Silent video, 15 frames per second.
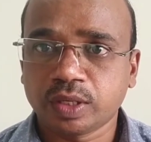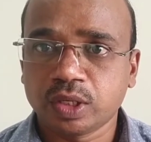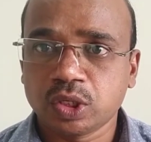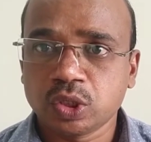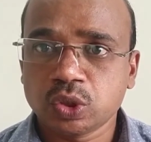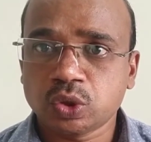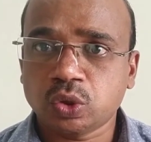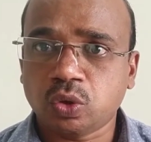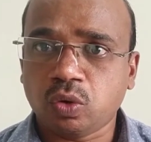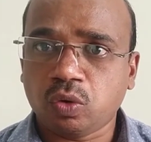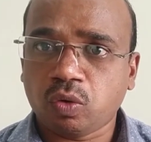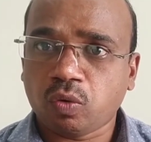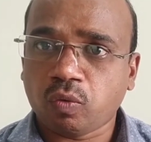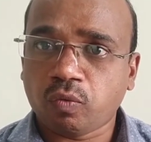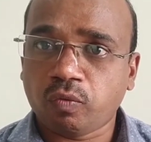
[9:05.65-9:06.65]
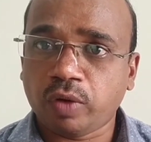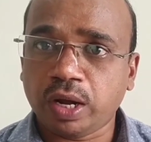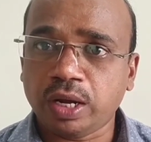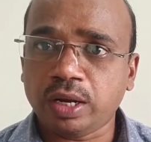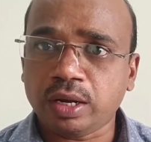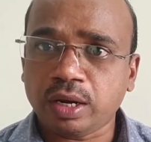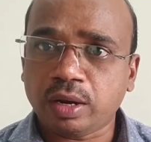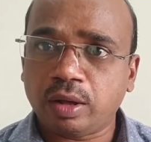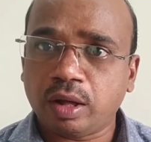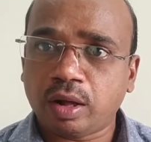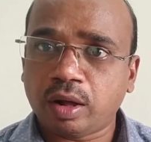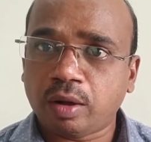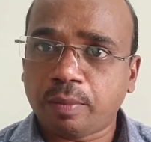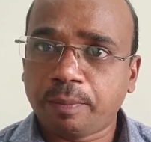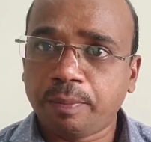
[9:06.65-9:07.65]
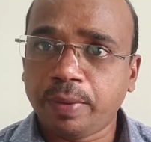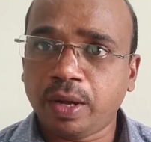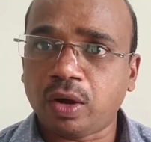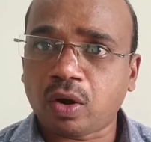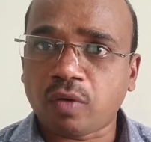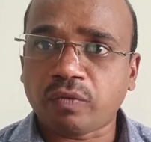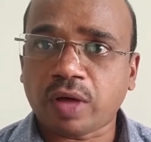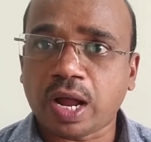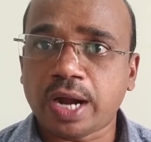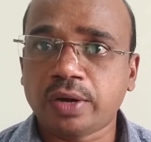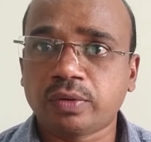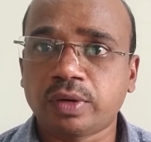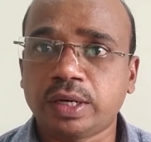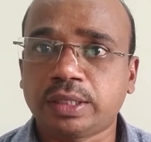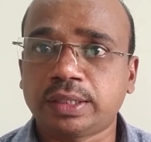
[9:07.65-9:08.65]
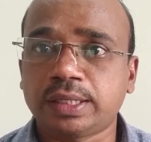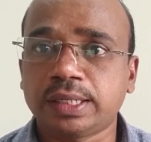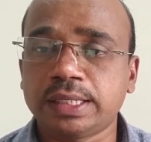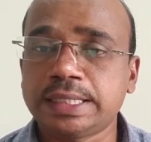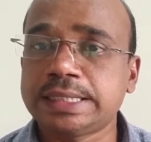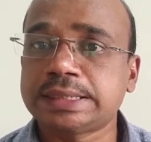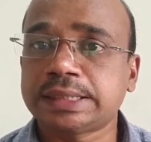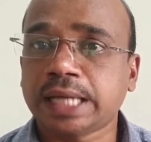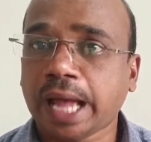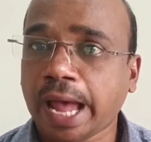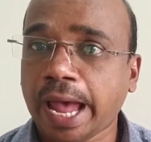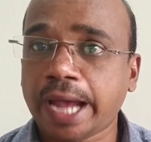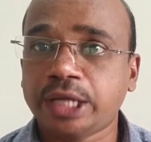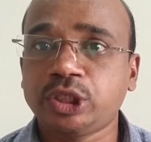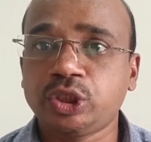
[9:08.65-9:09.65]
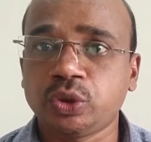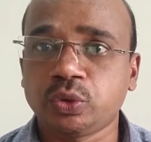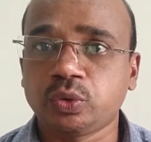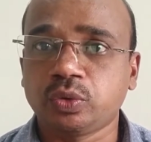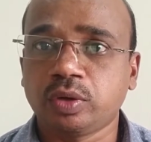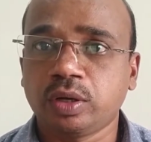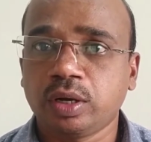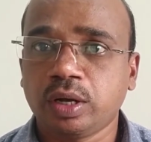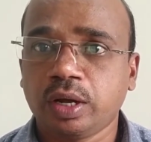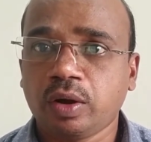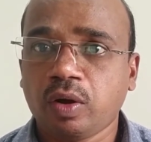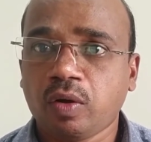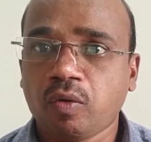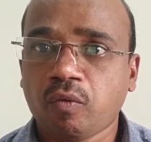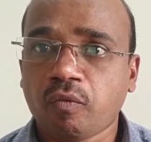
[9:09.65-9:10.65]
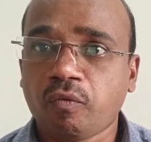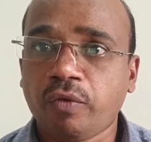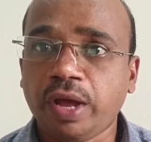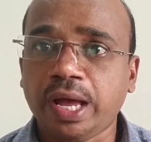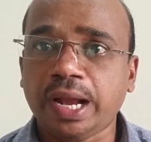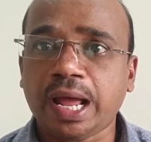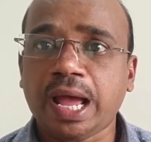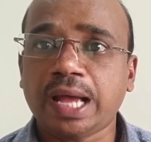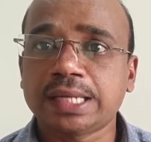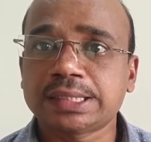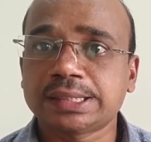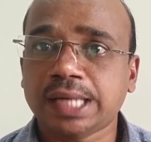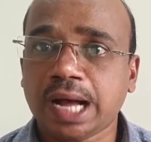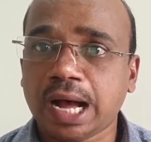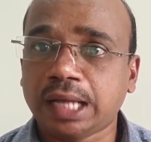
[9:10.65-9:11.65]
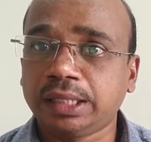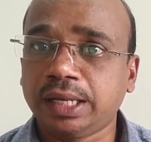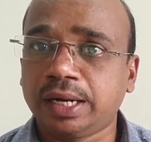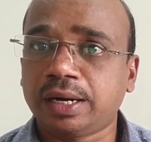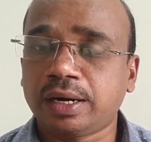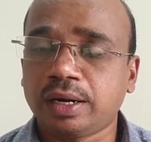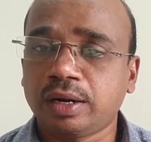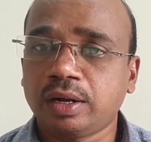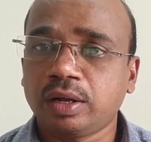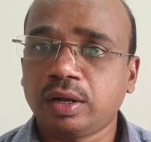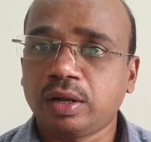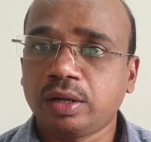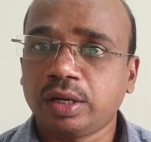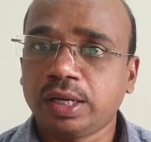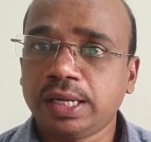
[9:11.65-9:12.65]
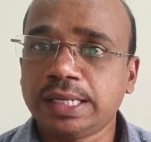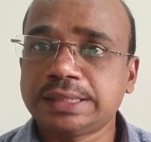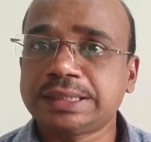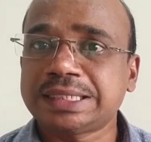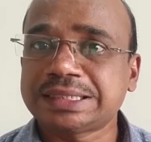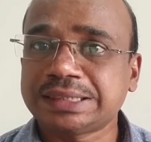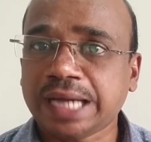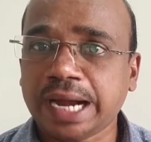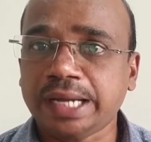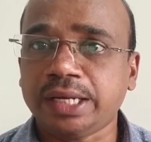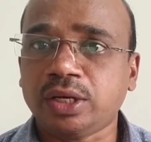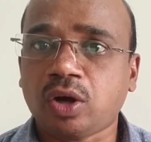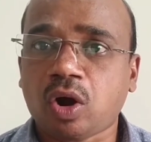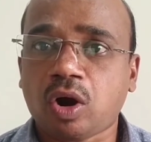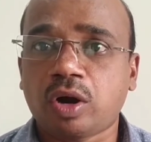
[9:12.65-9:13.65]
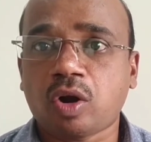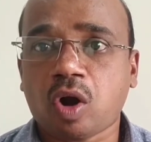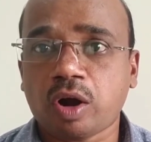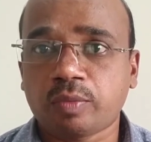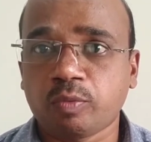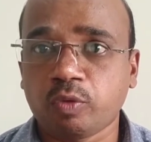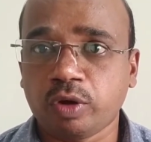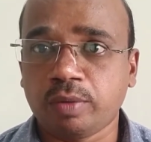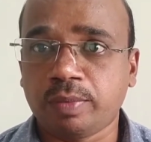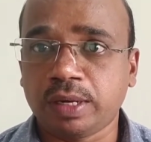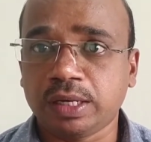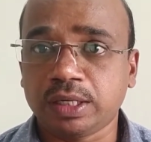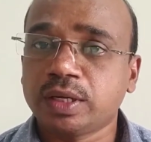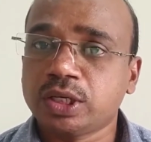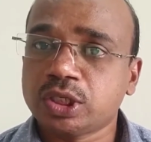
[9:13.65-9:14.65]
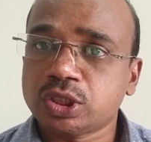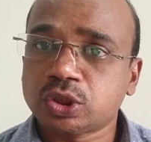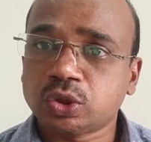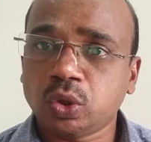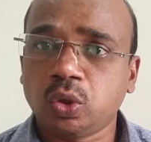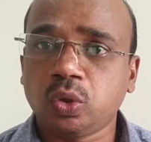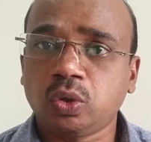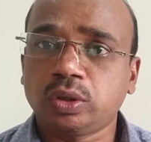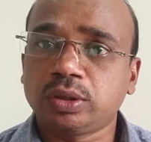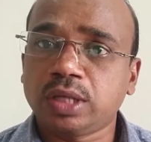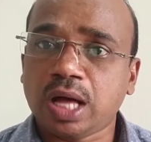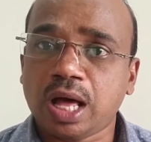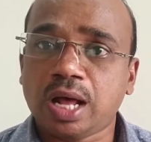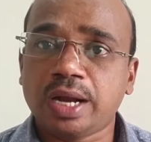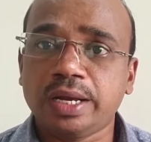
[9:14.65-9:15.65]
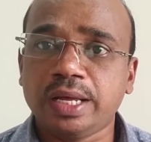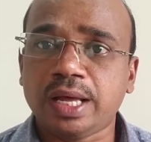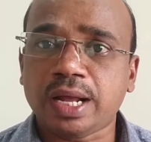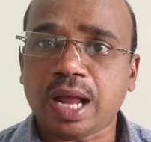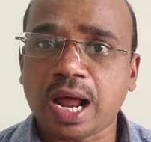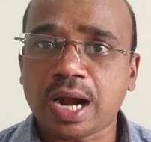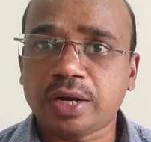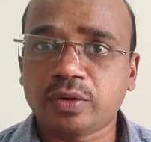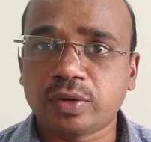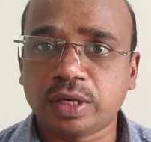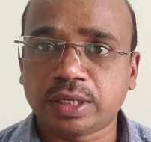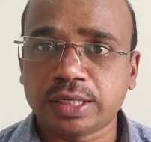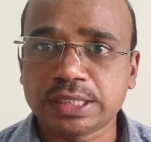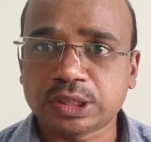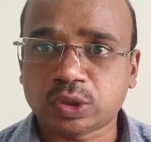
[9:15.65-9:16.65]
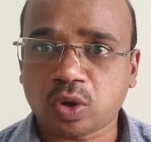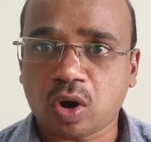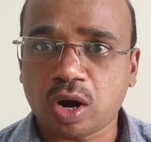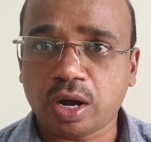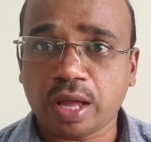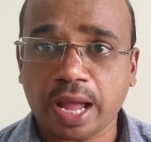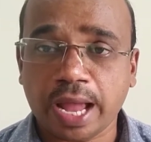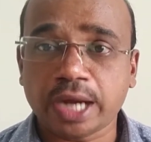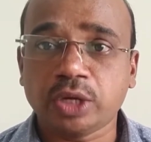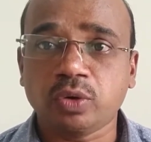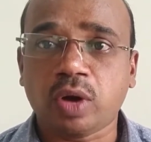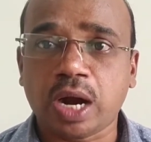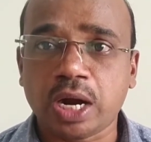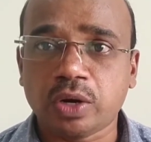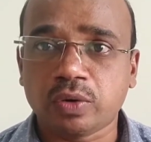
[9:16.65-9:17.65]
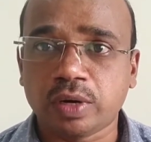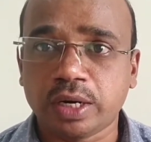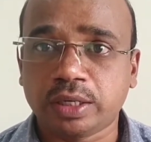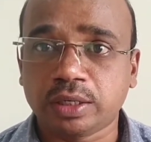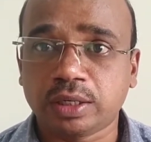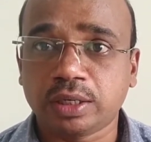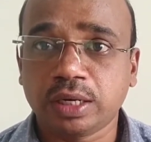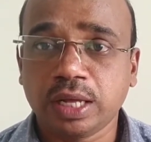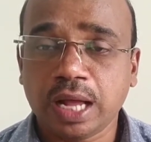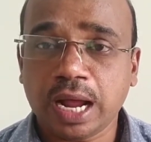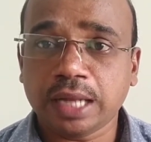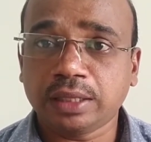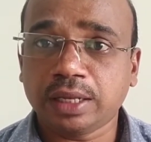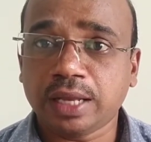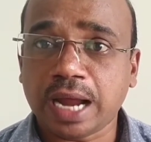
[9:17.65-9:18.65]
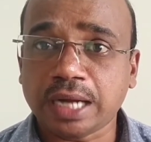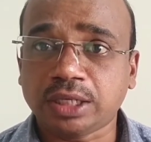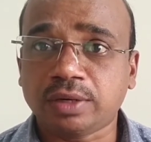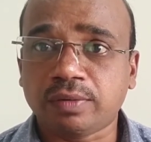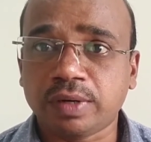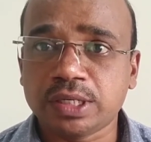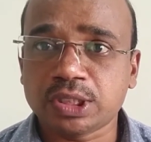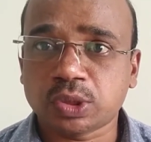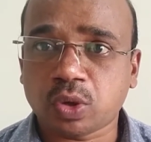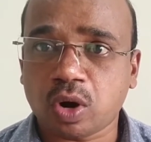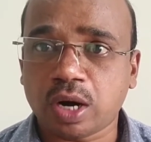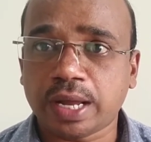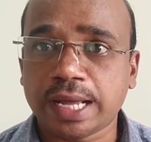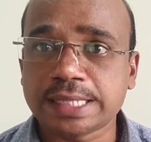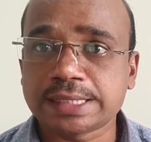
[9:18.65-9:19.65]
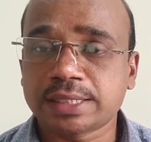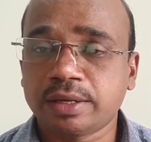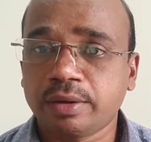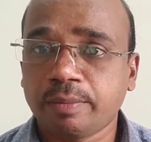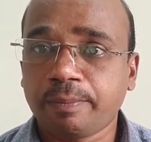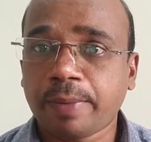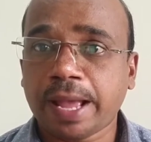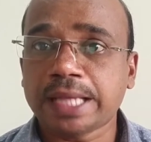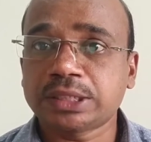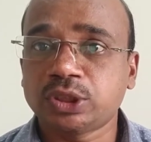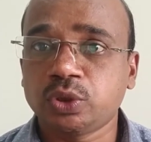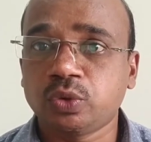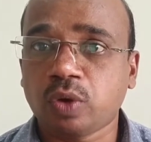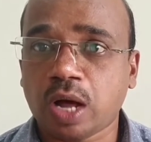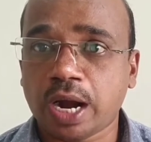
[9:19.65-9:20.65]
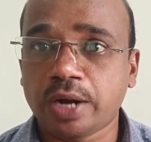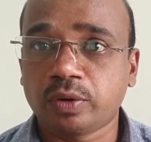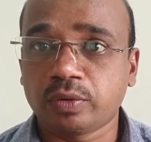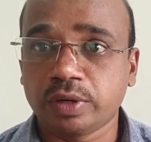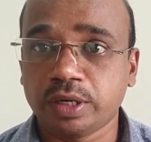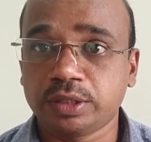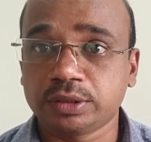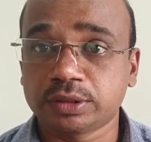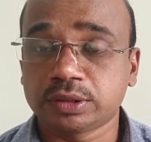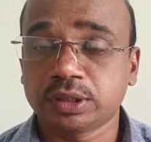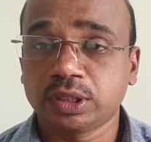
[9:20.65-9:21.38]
So one pair of articulator is active, whereas the other is a static or not movable. So the earlier articulator is called active articulator and the latter one is called as passive articulator.